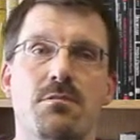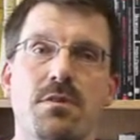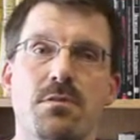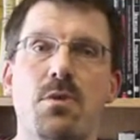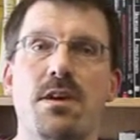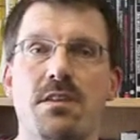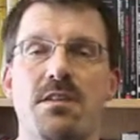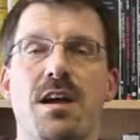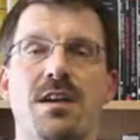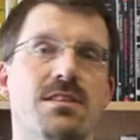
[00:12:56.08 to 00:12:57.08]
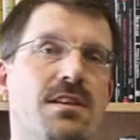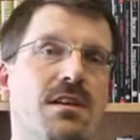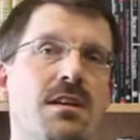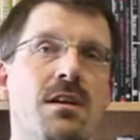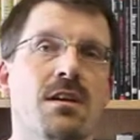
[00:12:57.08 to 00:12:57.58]
way that I actually
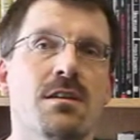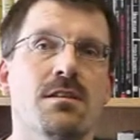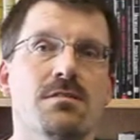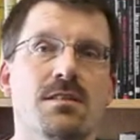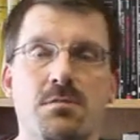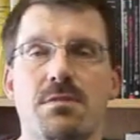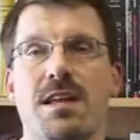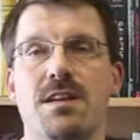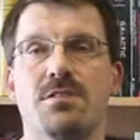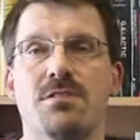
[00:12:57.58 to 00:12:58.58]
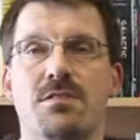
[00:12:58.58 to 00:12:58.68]
deal with lectures,